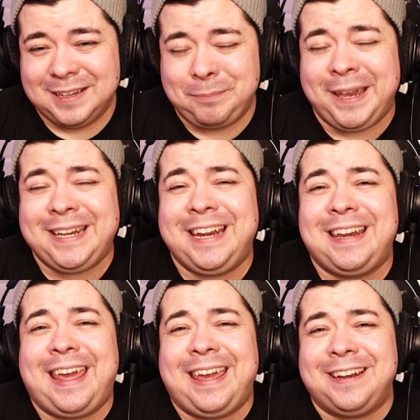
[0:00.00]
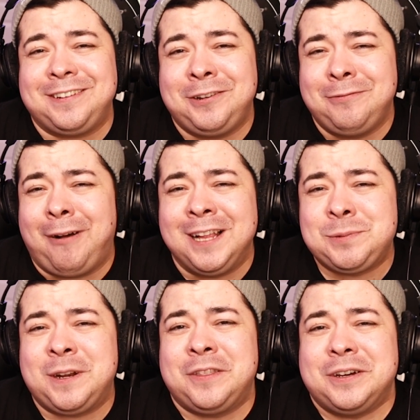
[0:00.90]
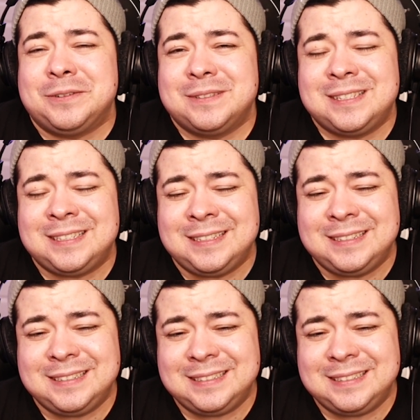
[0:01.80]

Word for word: a pity date! Who wants one of those?